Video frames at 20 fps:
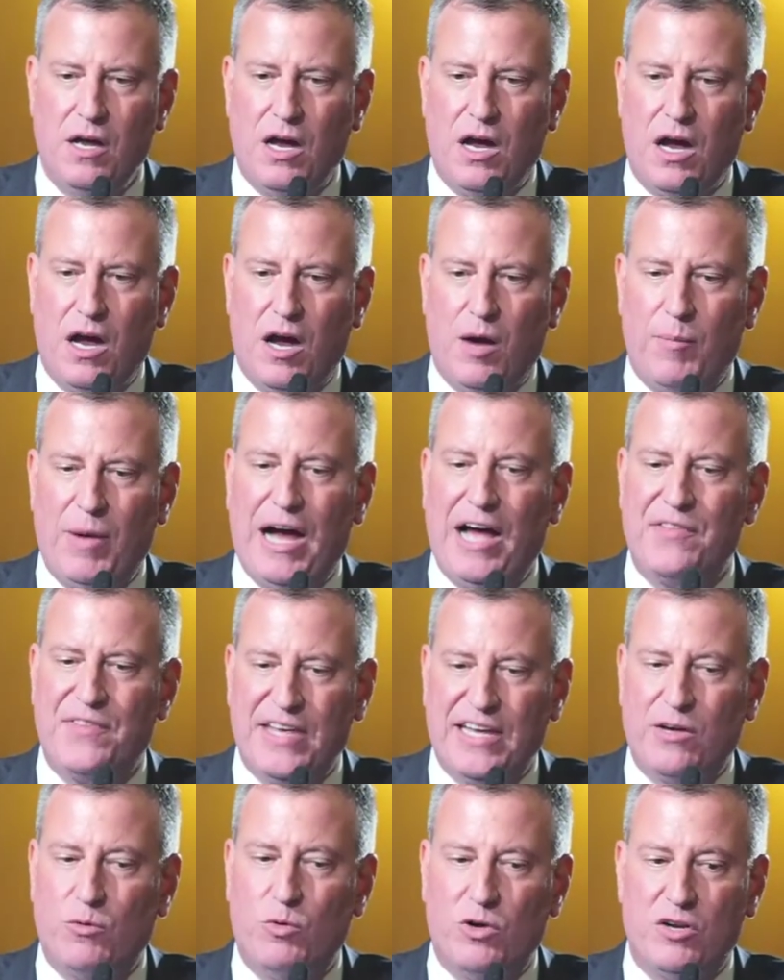I
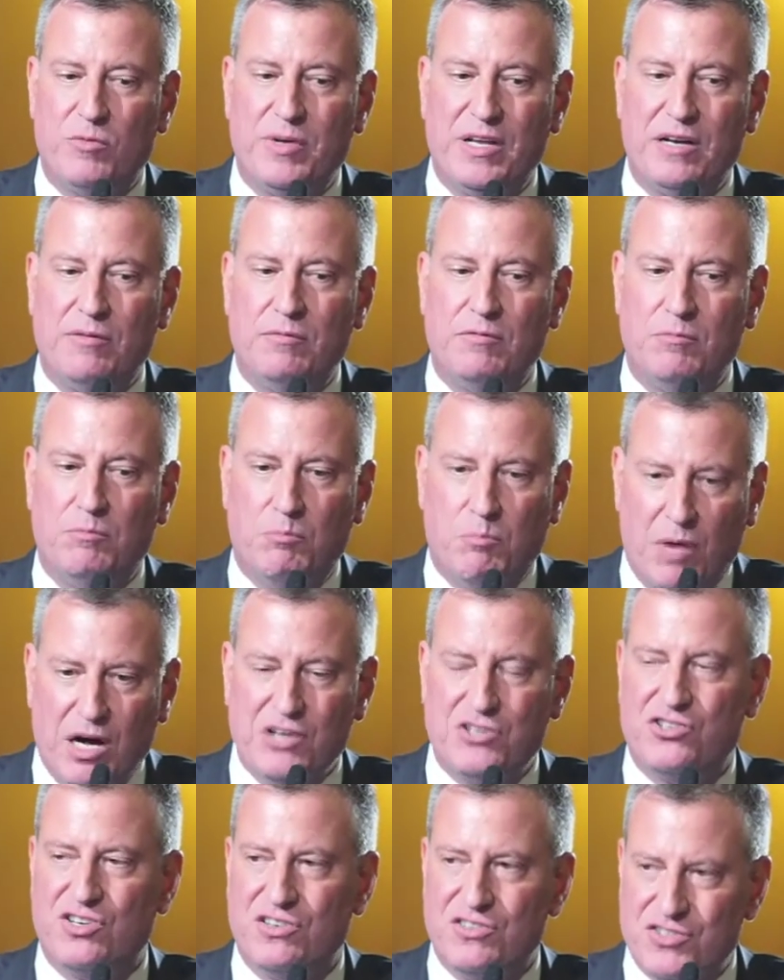think it would have been
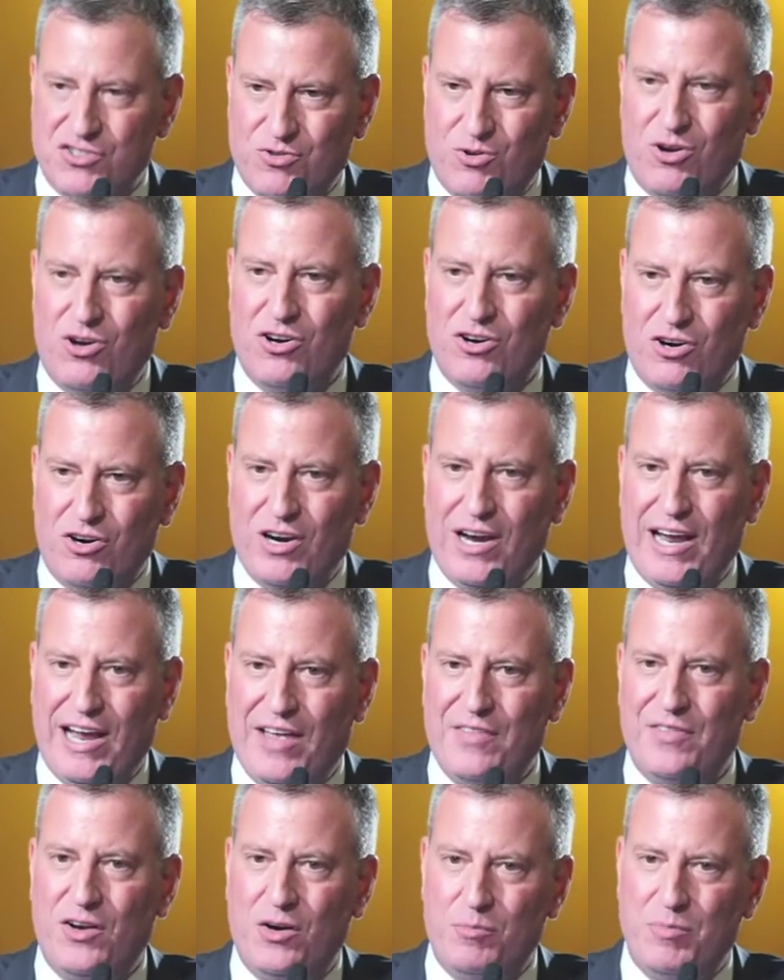much stronger
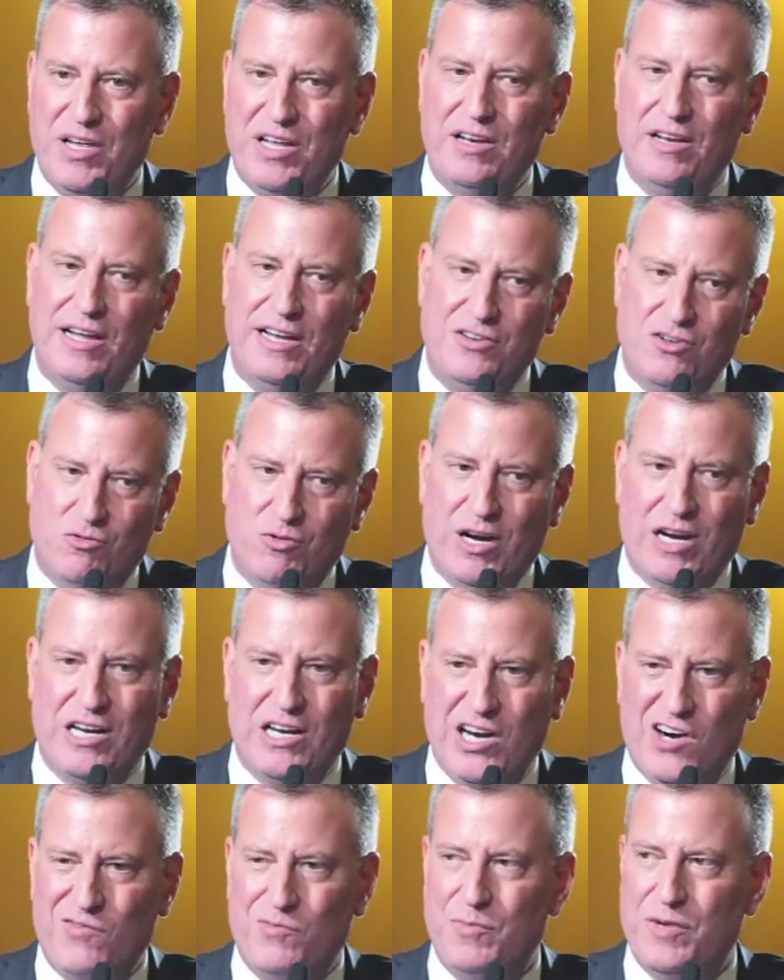had there been a direct
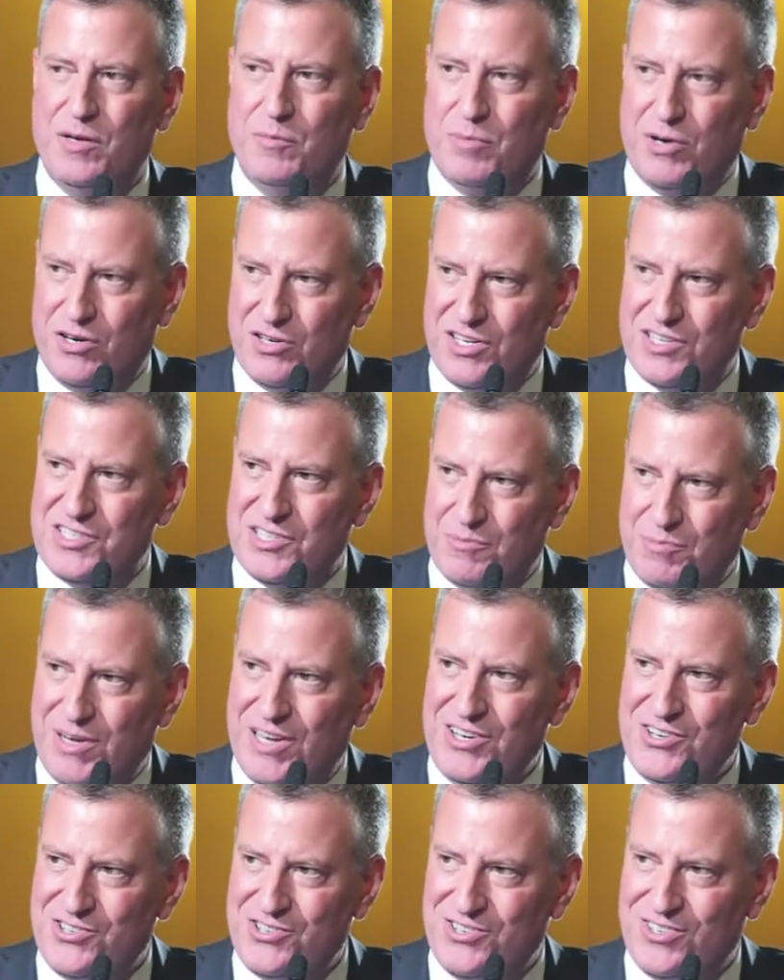government
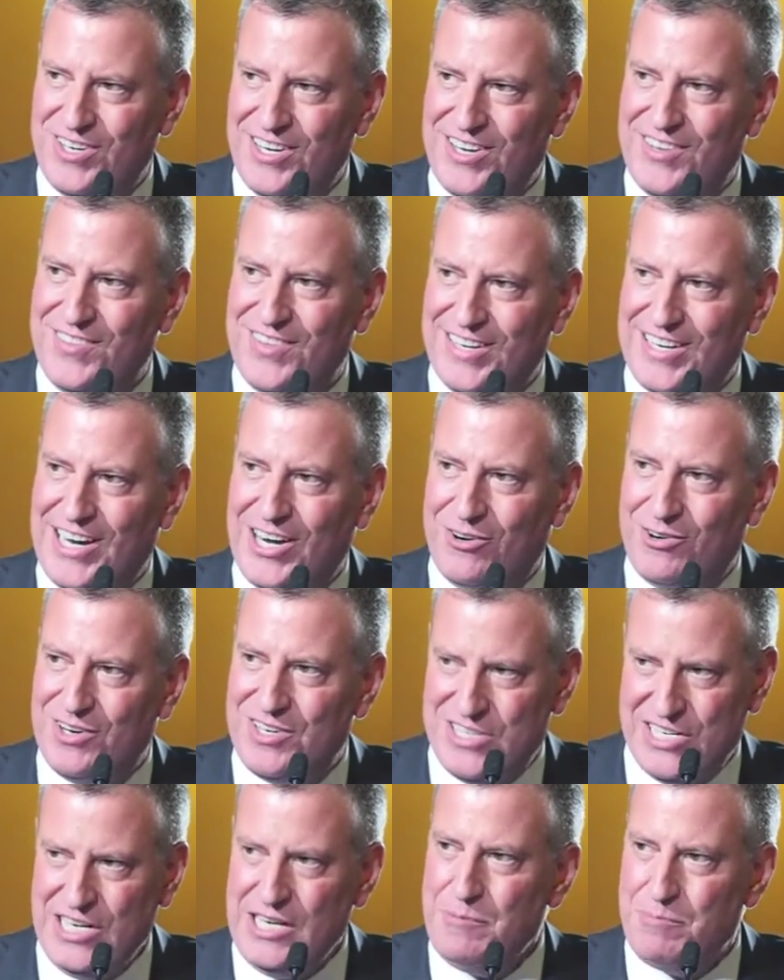participation in the
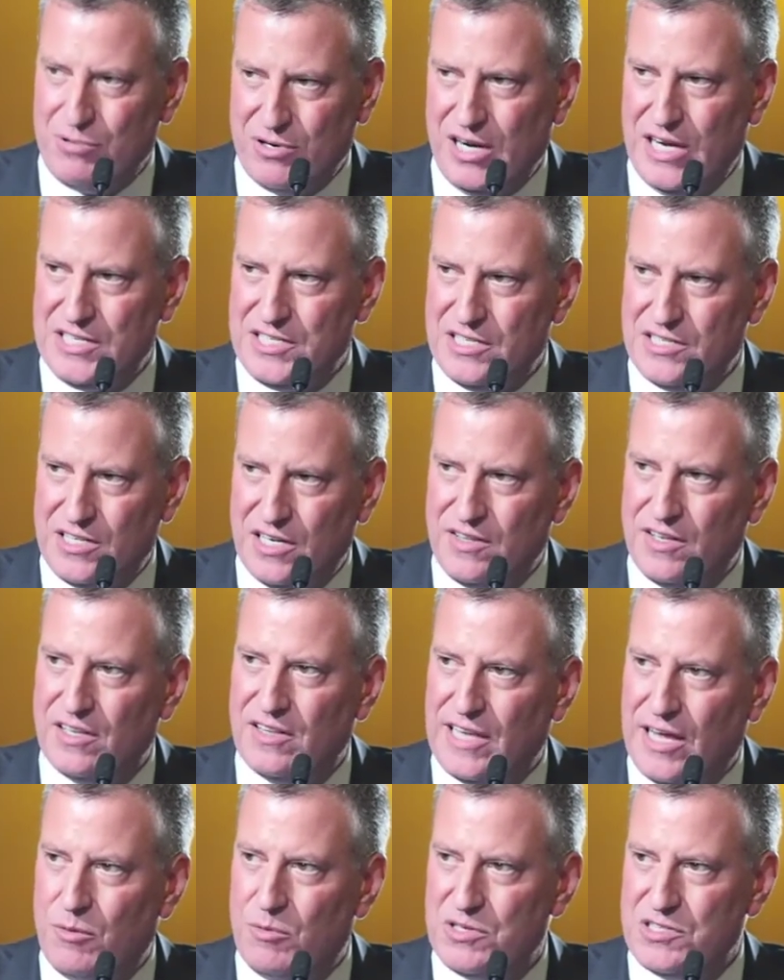guarantee process. I think
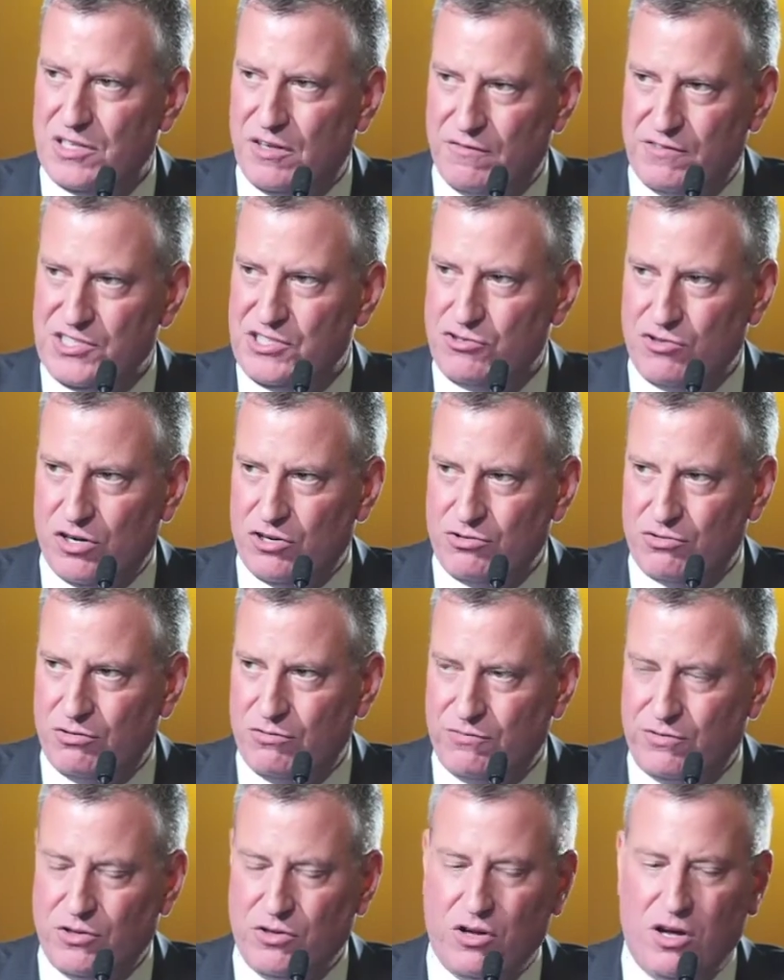that was a structural
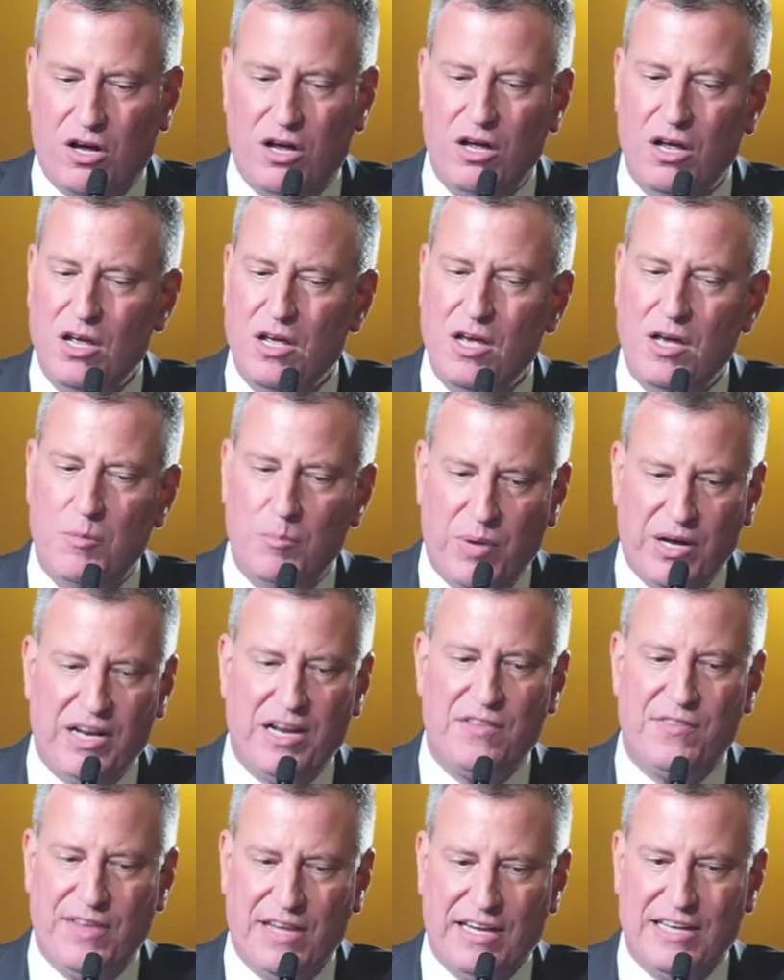flaw. But
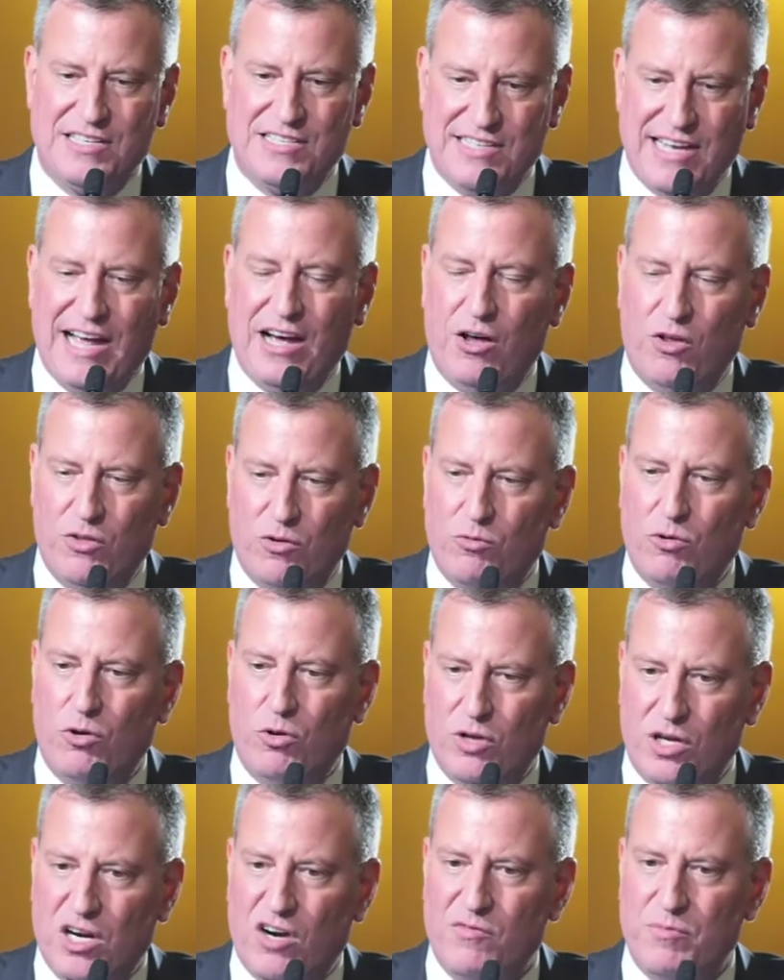I think it's now the role
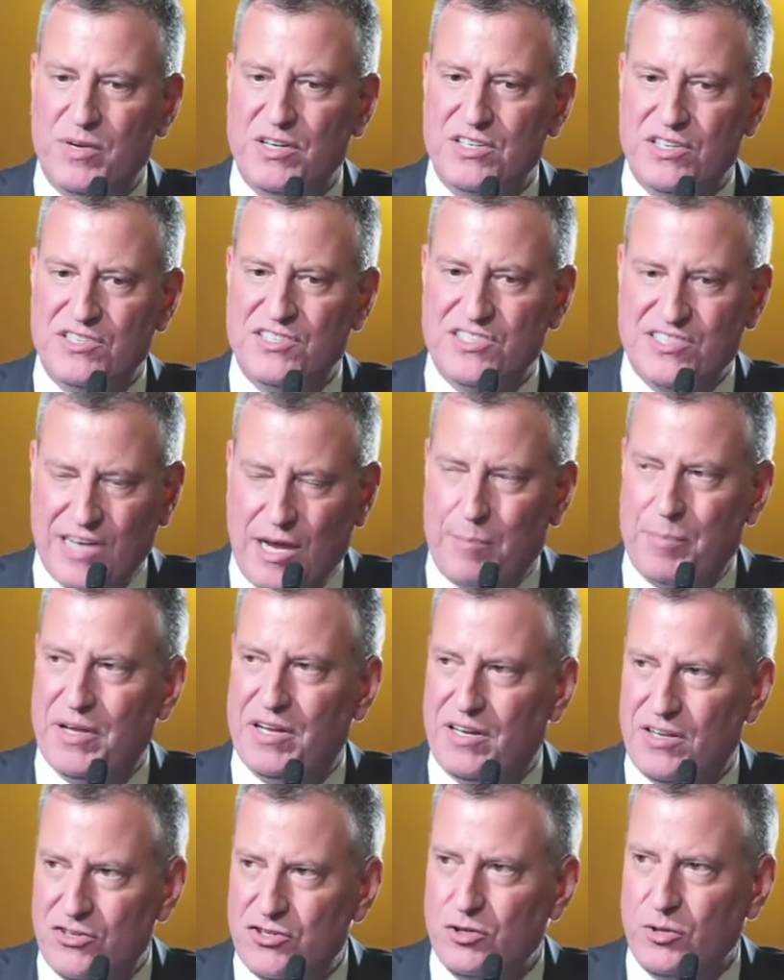of government to step
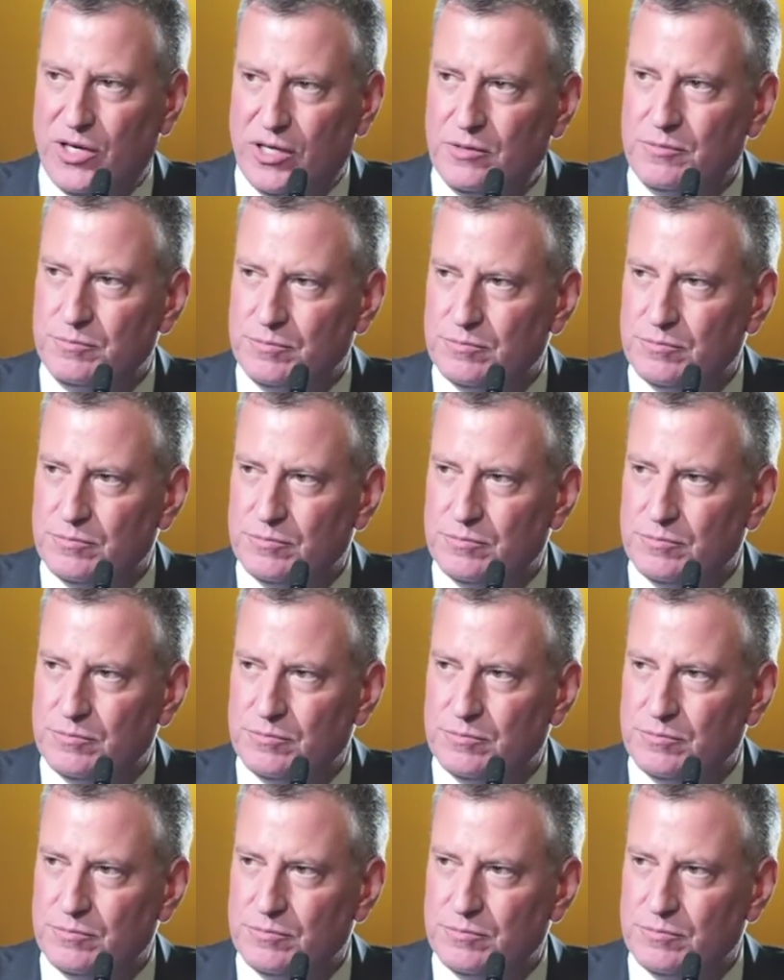in and do it.